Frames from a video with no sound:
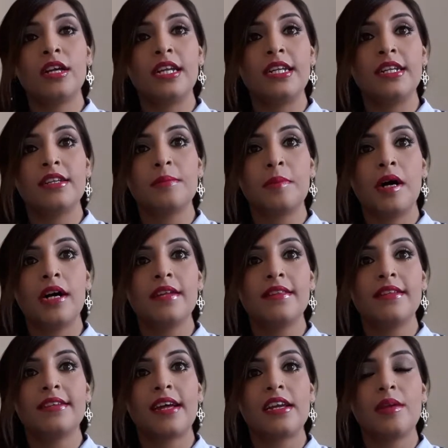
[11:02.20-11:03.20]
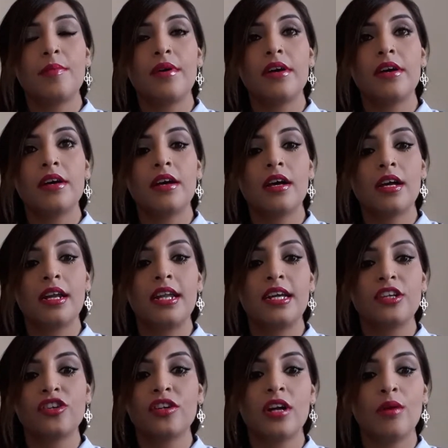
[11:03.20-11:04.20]
looking into buying the Tanya Burr
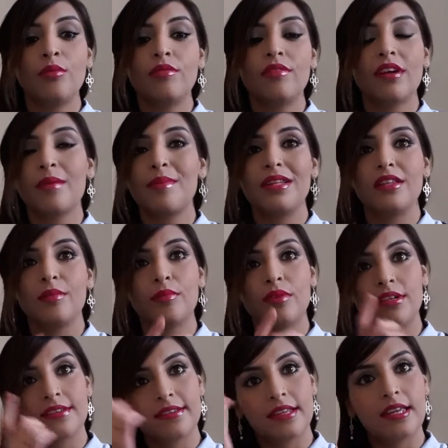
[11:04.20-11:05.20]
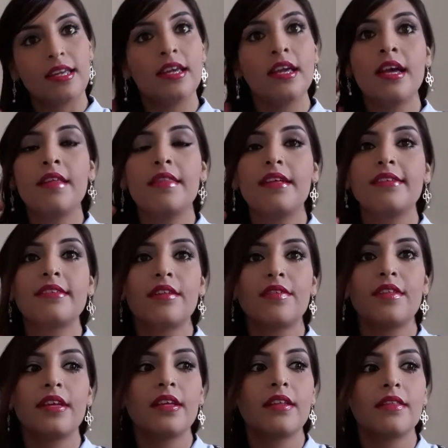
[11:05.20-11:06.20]
collection I would recommend them honestly there's
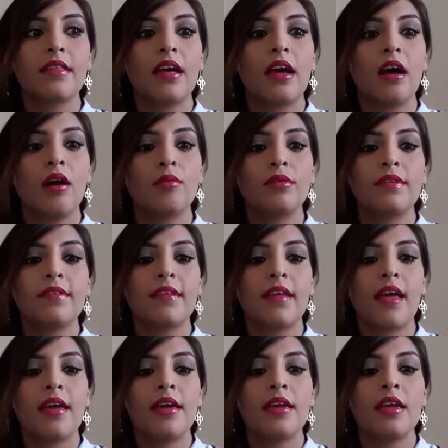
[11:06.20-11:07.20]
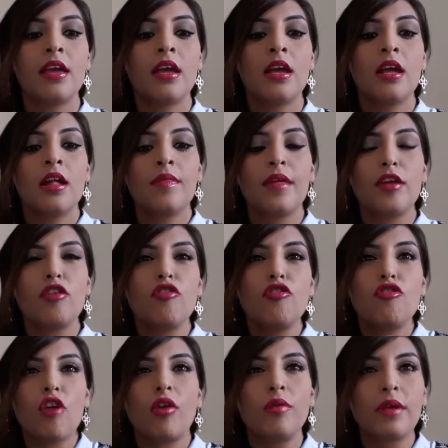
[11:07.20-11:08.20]
nothing that I would say that
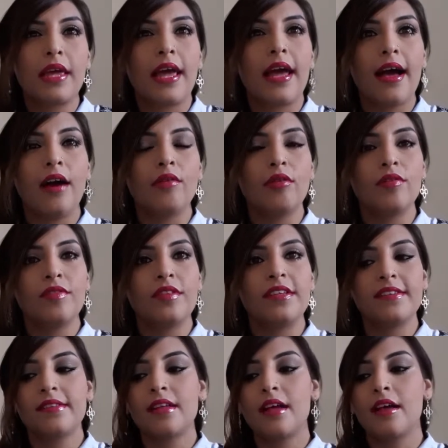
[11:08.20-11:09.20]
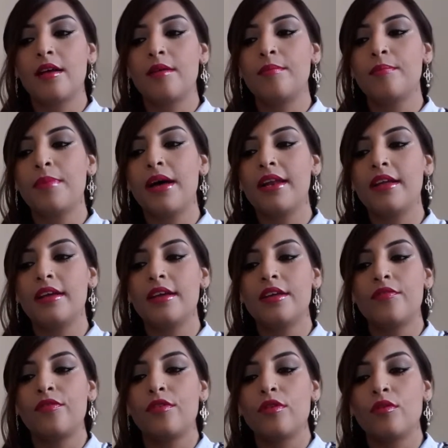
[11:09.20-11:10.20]
you don't get out of this um,
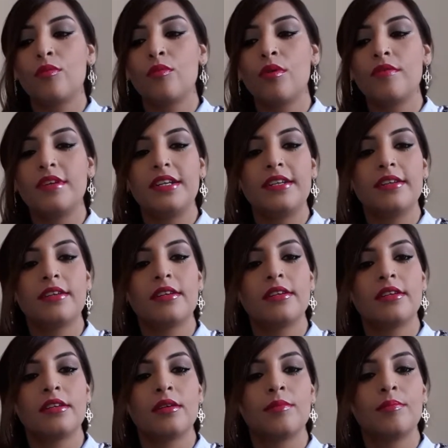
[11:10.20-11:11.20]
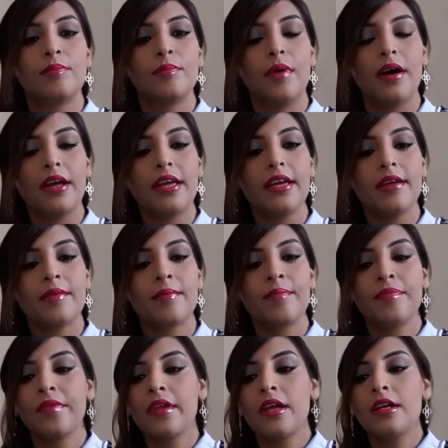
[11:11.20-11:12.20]
palette if you're worried to buy
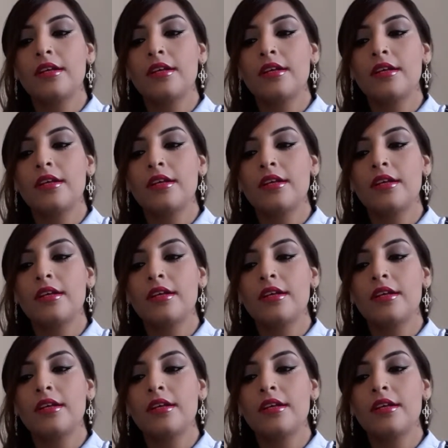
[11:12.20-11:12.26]
it